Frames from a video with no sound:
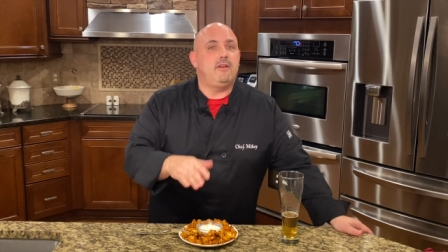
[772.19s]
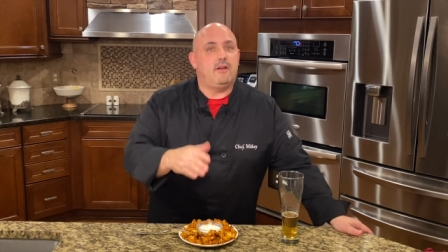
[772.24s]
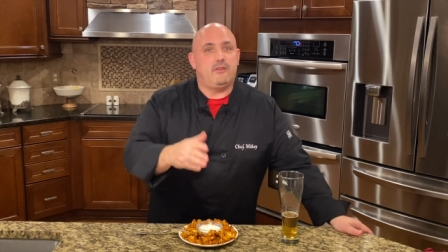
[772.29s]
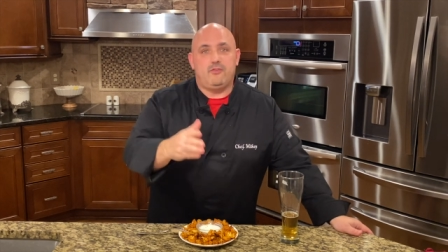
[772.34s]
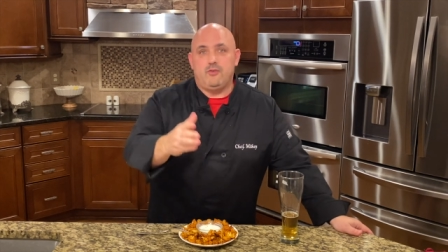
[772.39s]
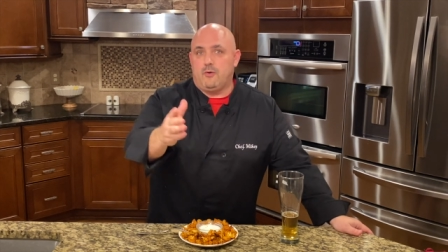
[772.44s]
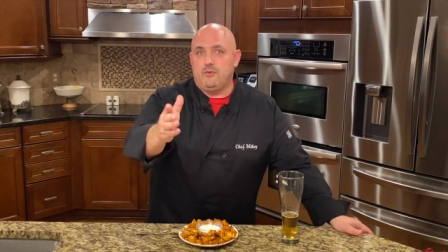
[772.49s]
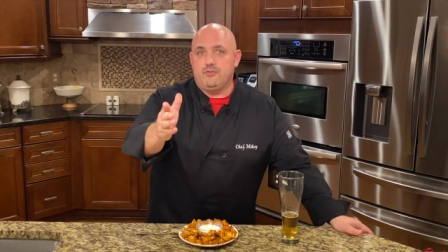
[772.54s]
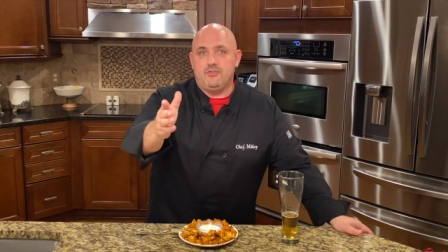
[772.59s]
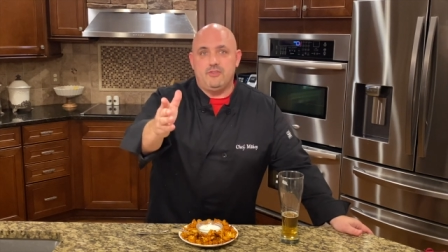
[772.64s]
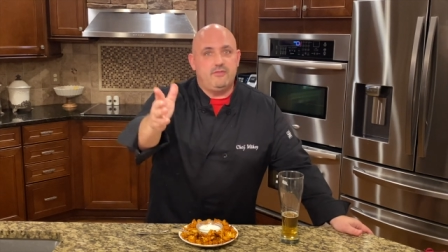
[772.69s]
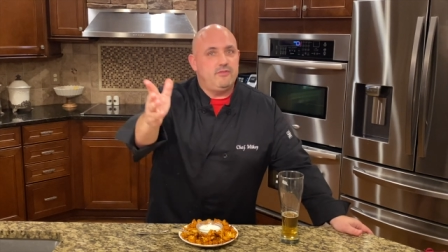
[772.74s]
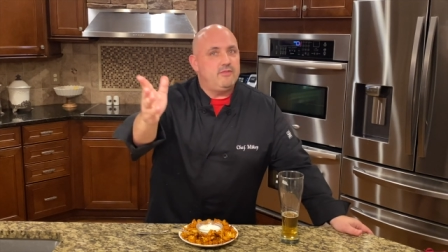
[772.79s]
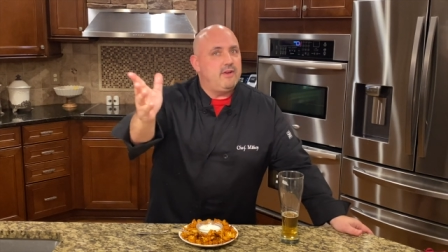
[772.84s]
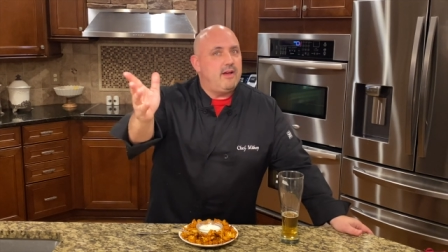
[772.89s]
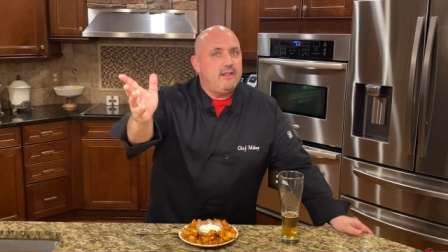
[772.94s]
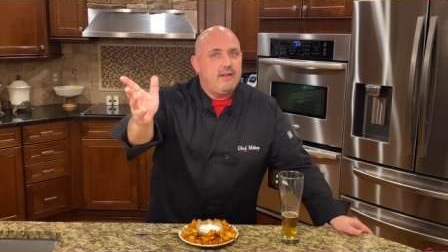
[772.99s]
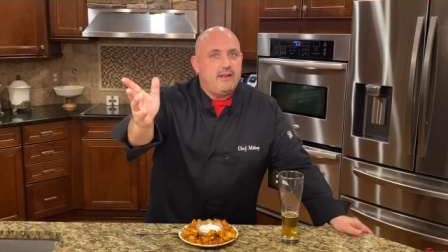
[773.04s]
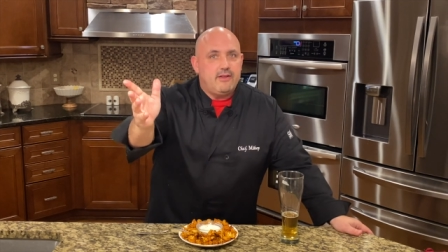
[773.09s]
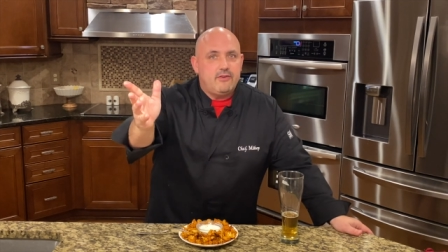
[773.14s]
I told you,
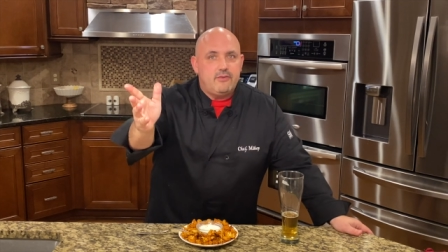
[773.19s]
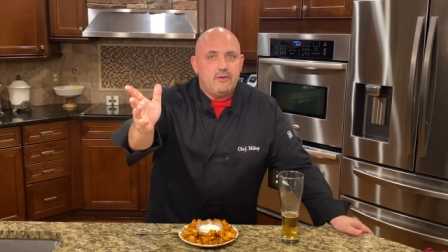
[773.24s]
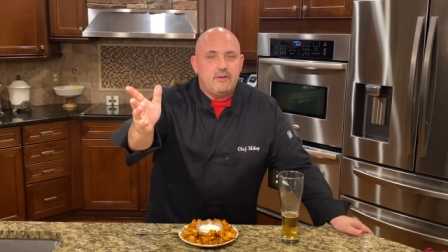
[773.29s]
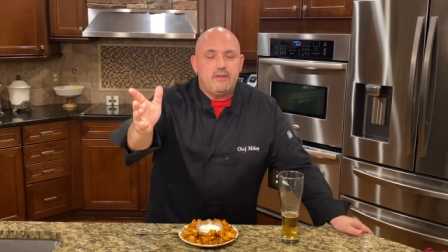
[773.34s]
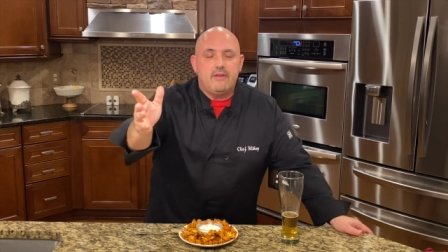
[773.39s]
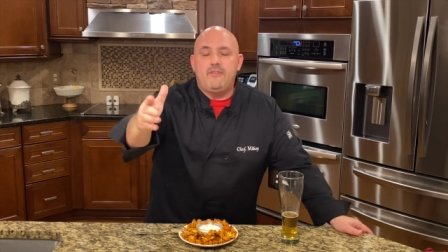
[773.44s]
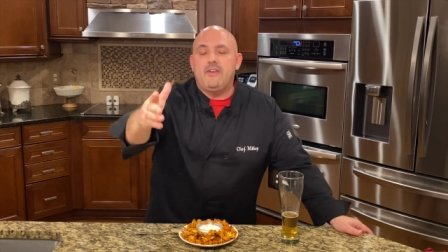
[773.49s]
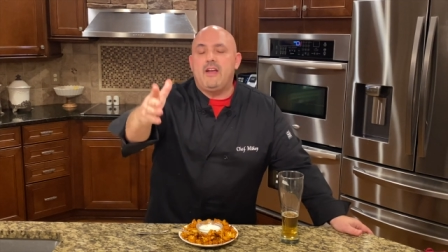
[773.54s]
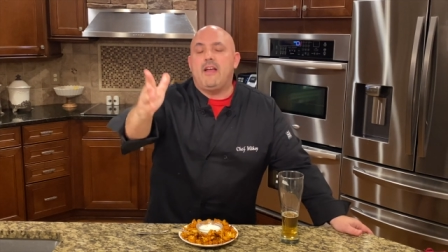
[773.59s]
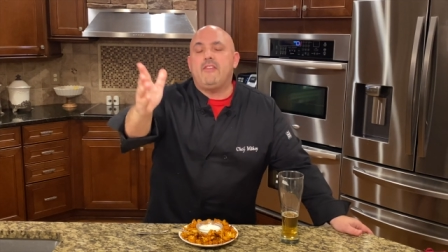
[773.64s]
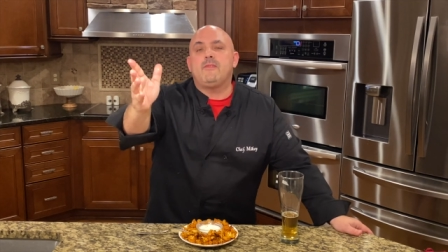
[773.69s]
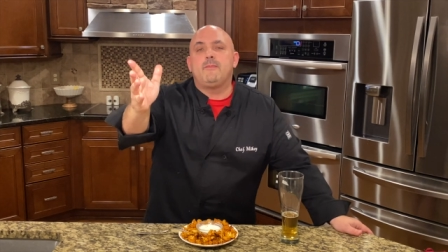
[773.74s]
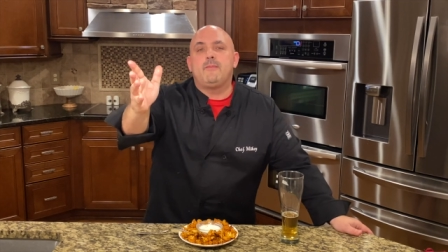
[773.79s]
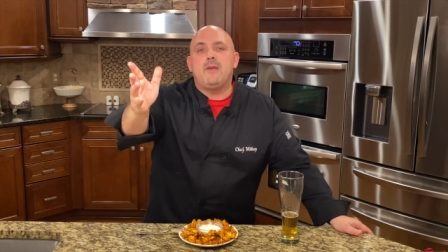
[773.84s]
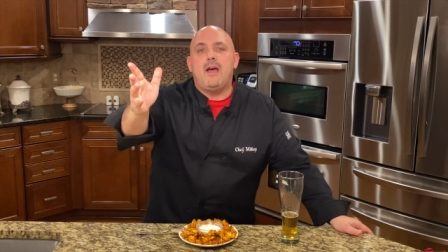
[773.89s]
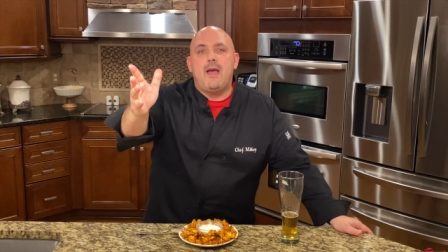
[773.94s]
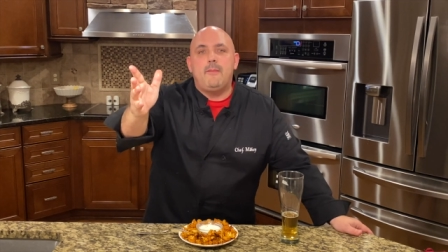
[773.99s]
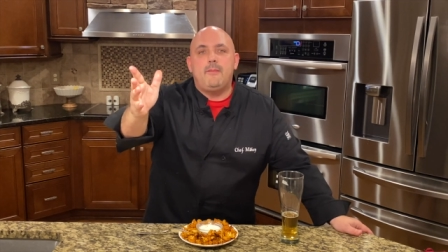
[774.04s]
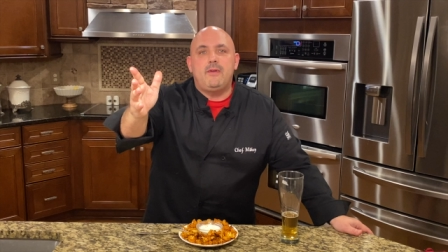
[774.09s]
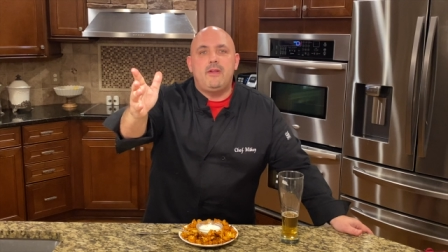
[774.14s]
not a lot of cooking. If you got some
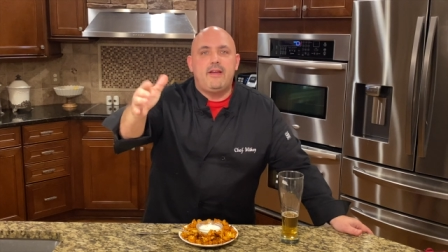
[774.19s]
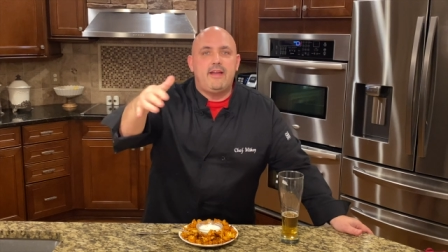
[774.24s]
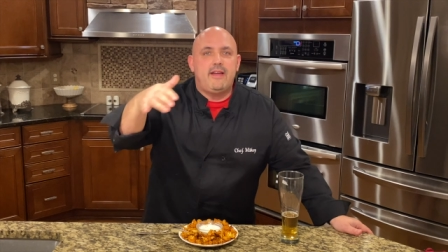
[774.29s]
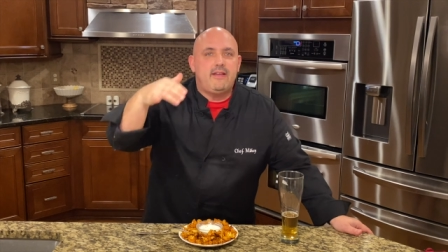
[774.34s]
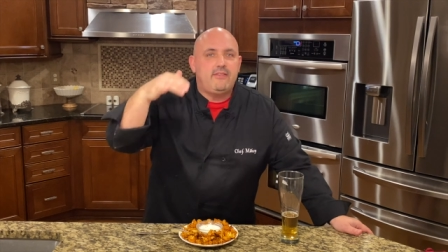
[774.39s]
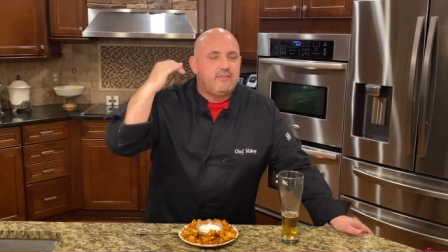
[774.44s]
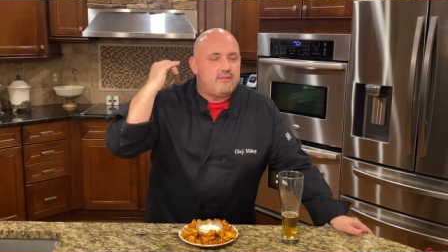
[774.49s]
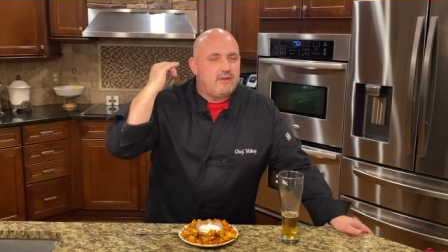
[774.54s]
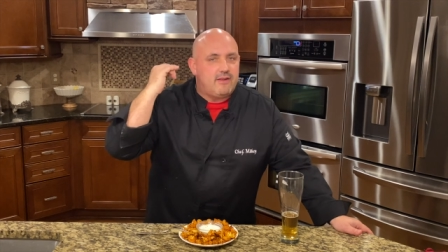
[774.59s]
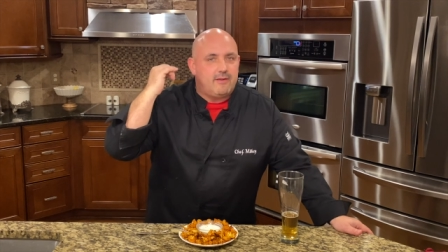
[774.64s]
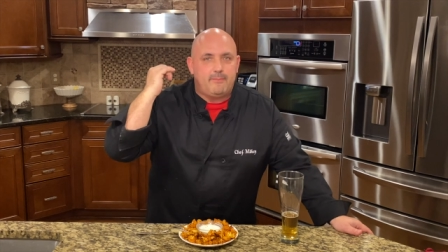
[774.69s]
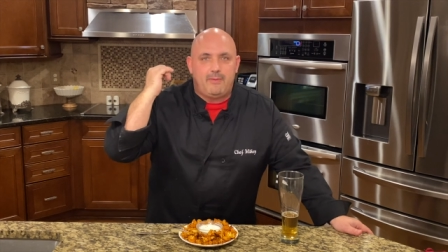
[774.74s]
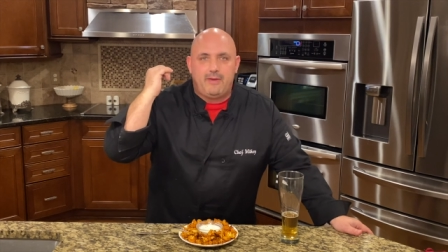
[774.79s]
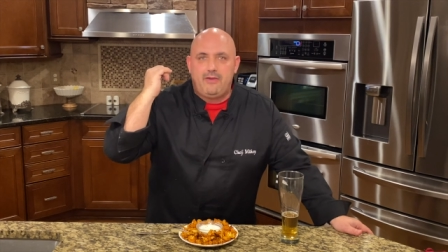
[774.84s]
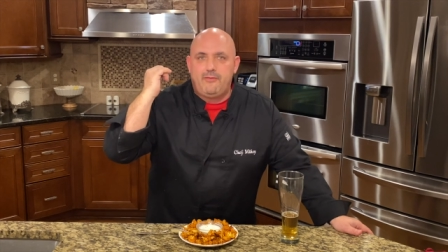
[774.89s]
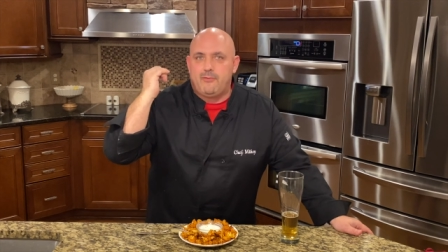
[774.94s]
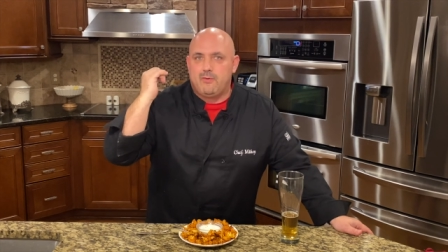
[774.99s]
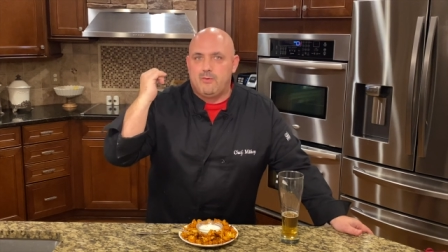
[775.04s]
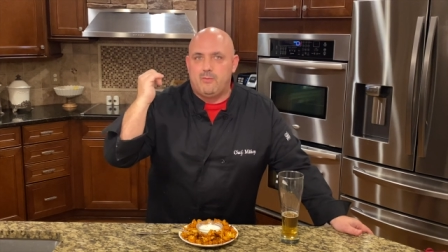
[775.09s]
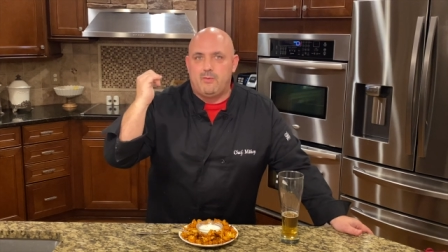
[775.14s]
time in your hands, you gotta
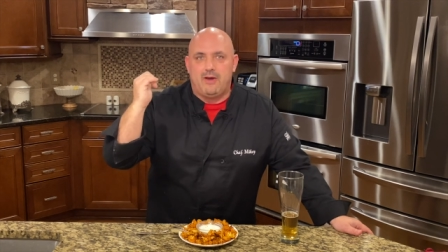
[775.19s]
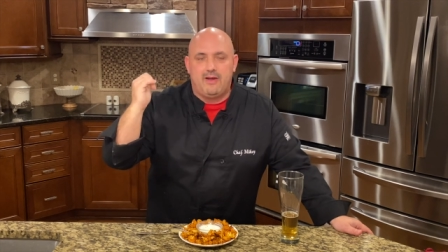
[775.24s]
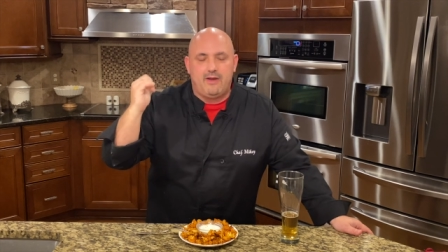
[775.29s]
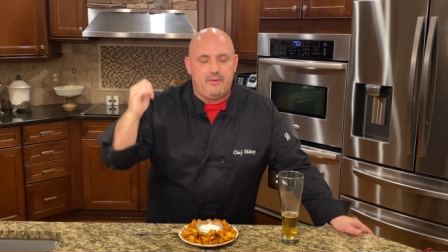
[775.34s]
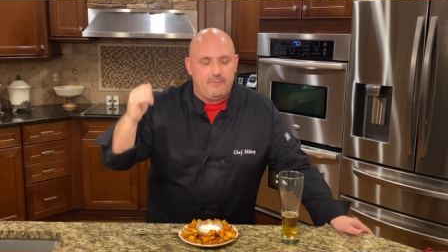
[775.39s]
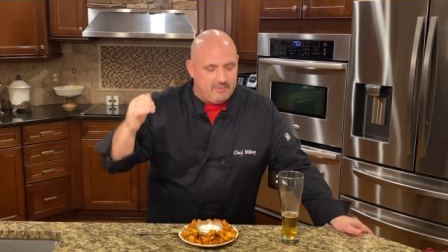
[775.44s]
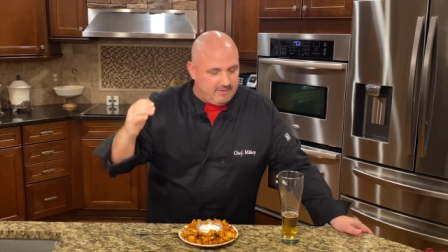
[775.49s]
bake for a while,